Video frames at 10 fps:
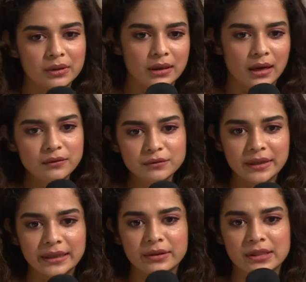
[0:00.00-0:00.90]
love
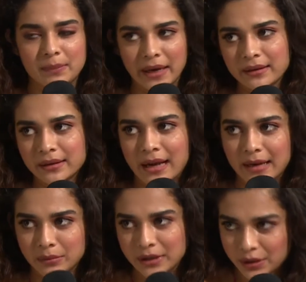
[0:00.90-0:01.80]
and respect and
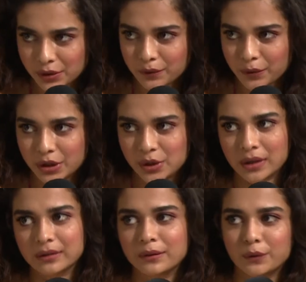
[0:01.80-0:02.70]
admiration for each
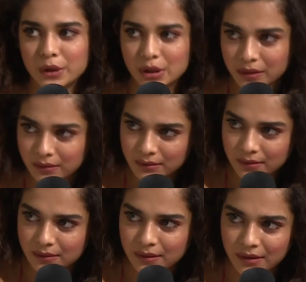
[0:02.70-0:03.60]
other and for each
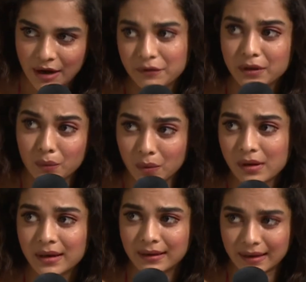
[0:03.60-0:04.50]
other's craft and
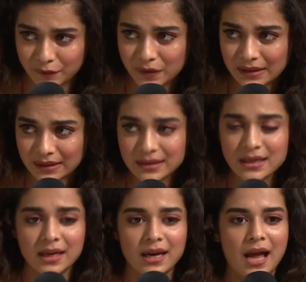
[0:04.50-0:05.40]
work and everything.
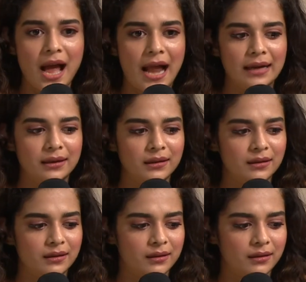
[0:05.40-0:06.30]

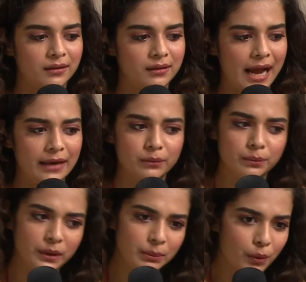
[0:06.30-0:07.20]
And
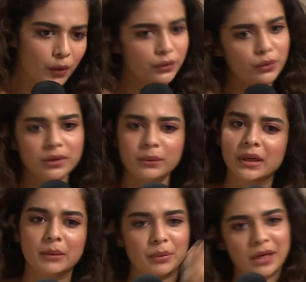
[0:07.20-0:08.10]
we both know that we
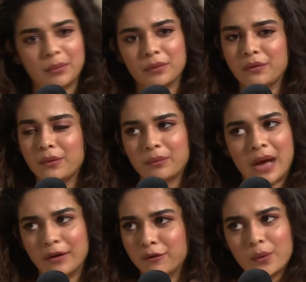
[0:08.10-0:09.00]
can pick up
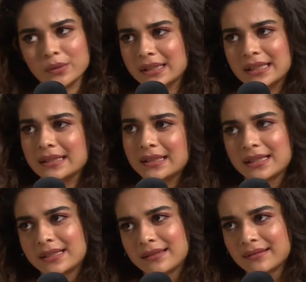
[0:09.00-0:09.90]
our phones and just